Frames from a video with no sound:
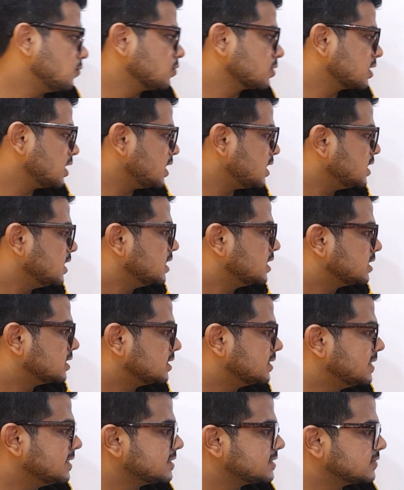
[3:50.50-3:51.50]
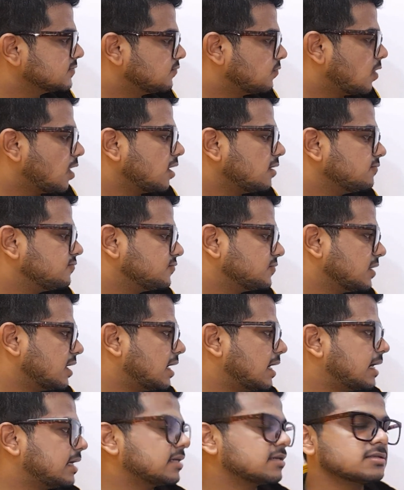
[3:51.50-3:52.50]
Okay, these valves
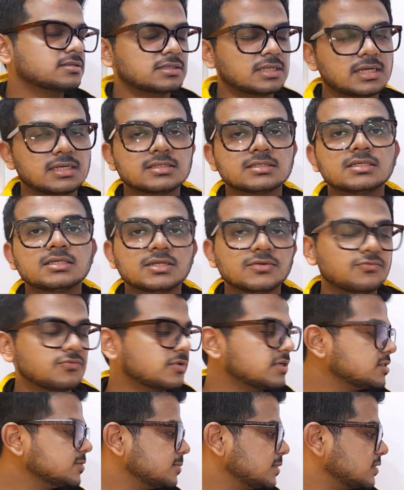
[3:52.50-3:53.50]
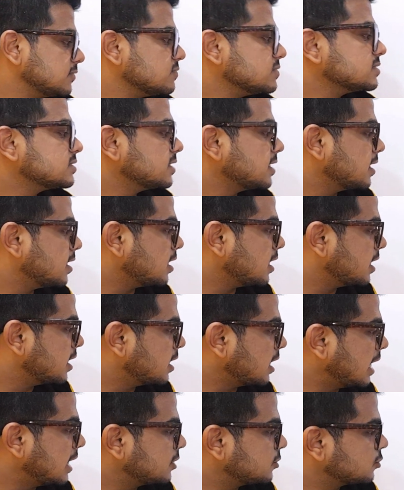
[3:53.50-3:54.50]
are, there is a difference between say
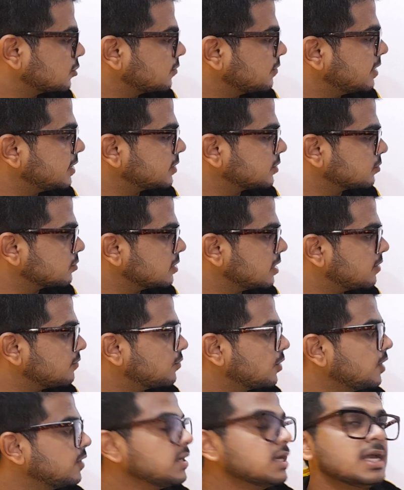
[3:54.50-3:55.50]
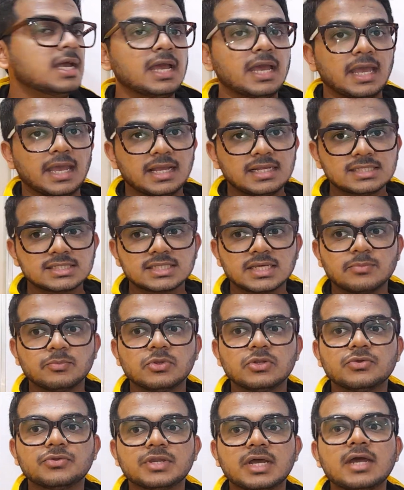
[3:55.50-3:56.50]
atrioventricular valve and
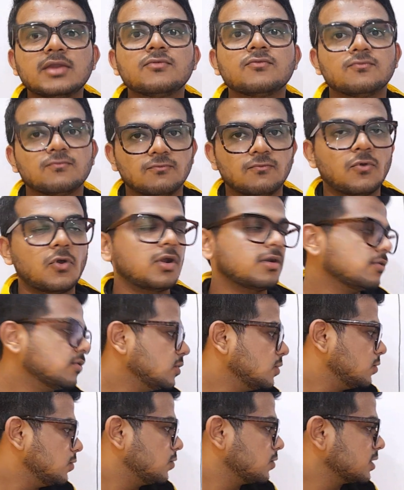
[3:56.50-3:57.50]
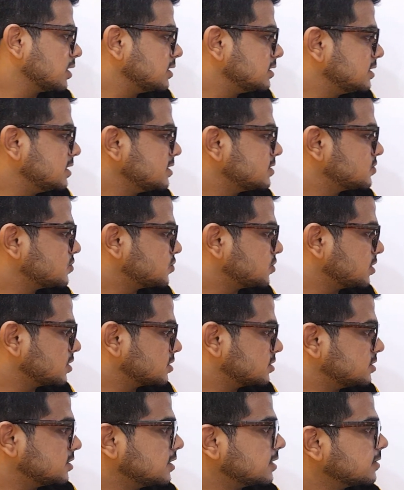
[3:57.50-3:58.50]
semilunar valve. Okay, this
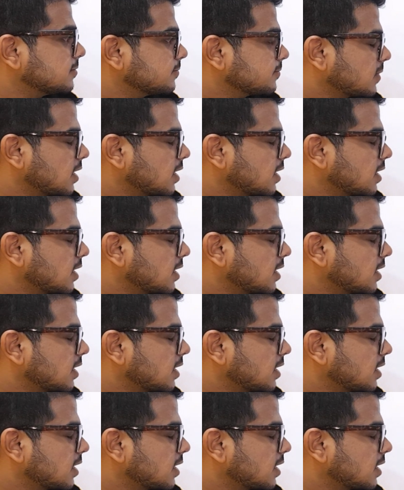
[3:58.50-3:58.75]
structure,